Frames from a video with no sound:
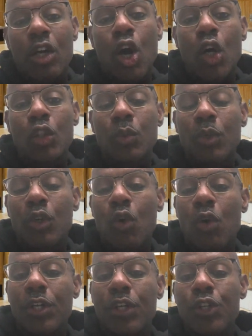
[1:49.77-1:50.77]
calls were
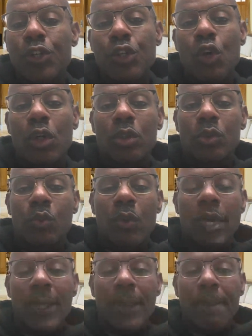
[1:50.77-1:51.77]
going New York's
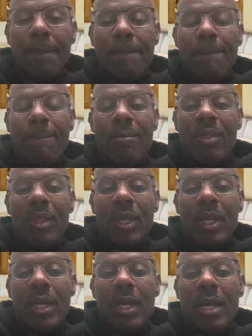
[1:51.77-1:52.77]
way.
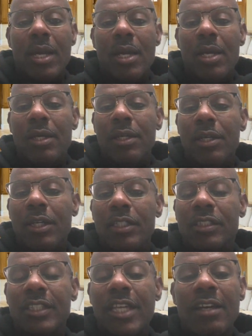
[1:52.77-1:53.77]

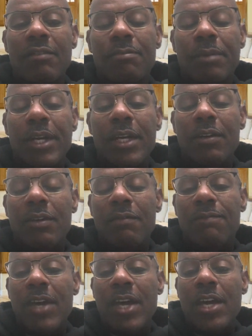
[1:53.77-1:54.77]
Instead of being
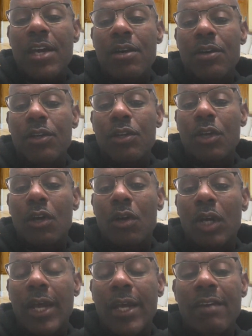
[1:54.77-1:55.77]
fair, you know,
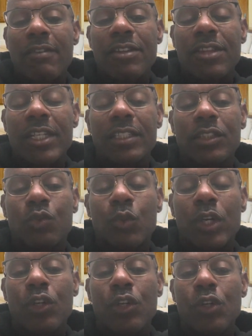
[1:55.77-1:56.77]
like everything just
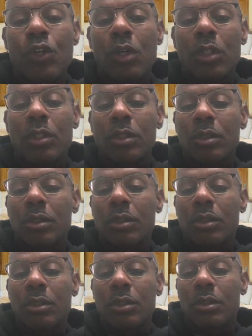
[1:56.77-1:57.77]
went New York
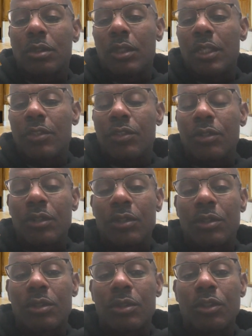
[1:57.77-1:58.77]
to
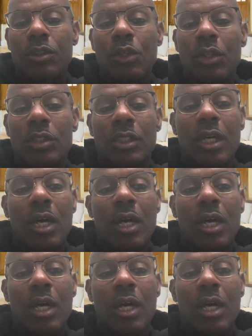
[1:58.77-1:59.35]
New York's